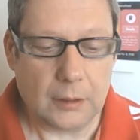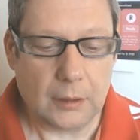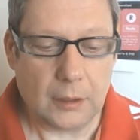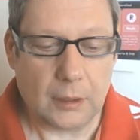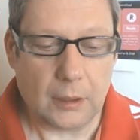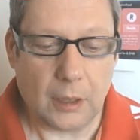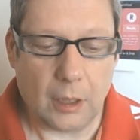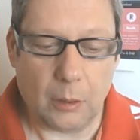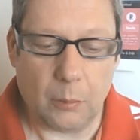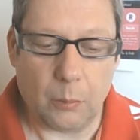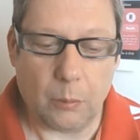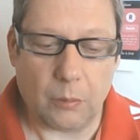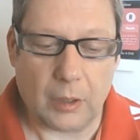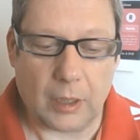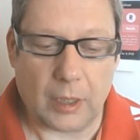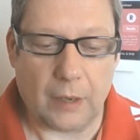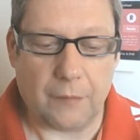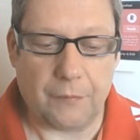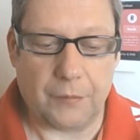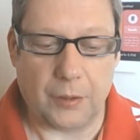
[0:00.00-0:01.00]
Who will
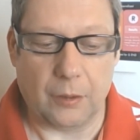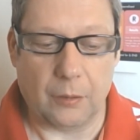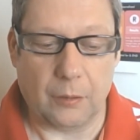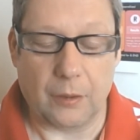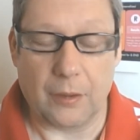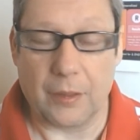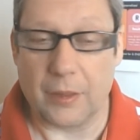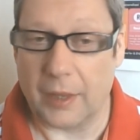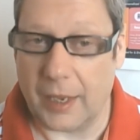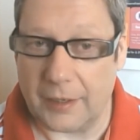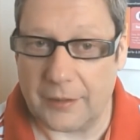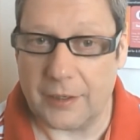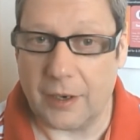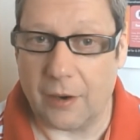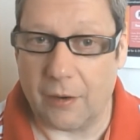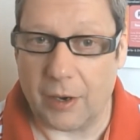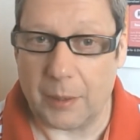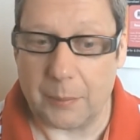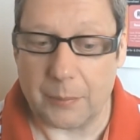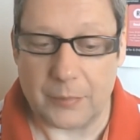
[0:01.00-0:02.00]
give you their
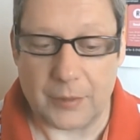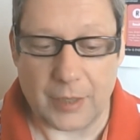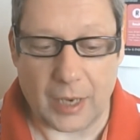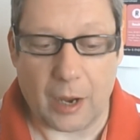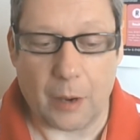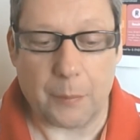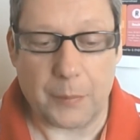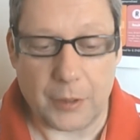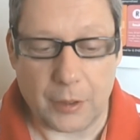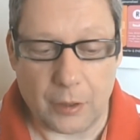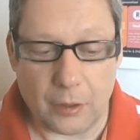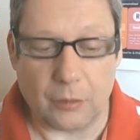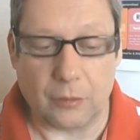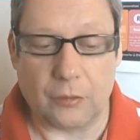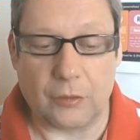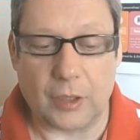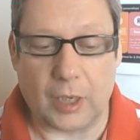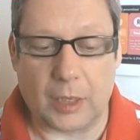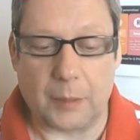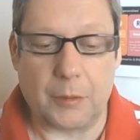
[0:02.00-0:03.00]
time to help you
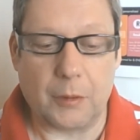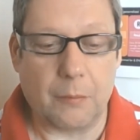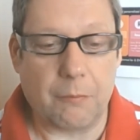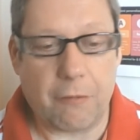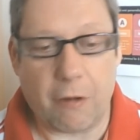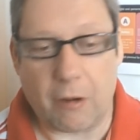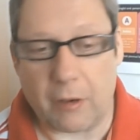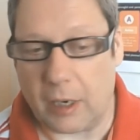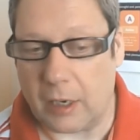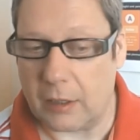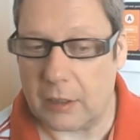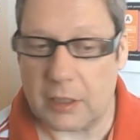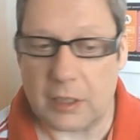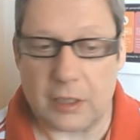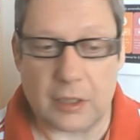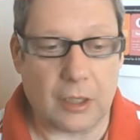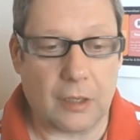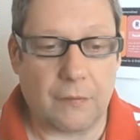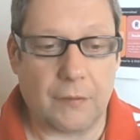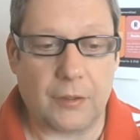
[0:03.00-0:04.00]
shape your products,
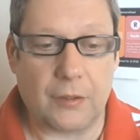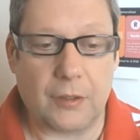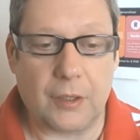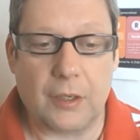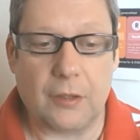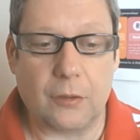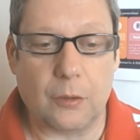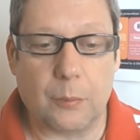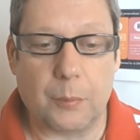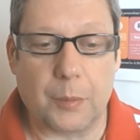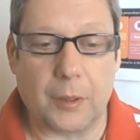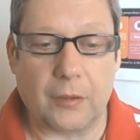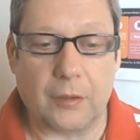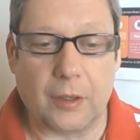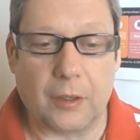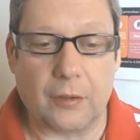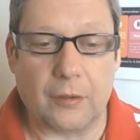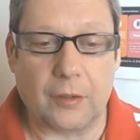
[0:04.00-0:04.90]
services, or business